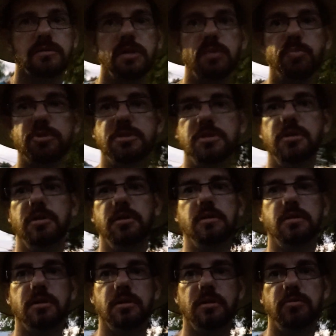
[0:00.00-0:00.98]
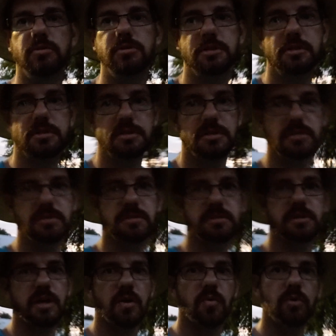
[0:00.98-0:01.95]
10% that are resistance
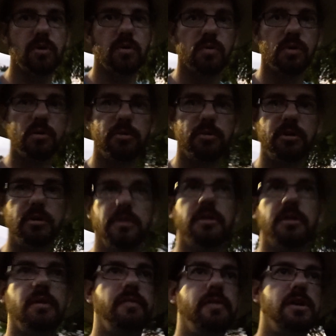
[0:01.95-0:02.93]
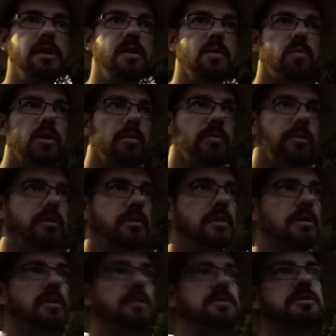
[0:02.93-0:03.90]
to that 1 wormer, and then if you keep worming,
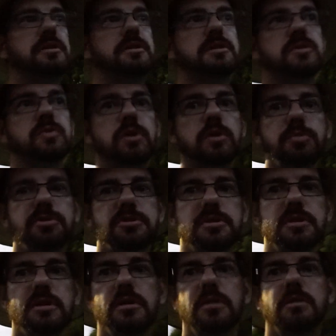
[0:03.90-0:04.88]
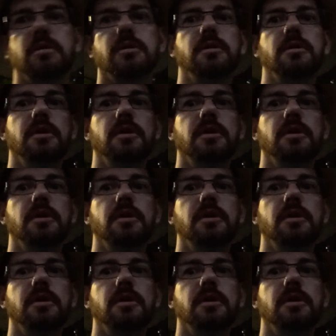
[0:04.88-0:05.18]
then all of a sudden it's 20%,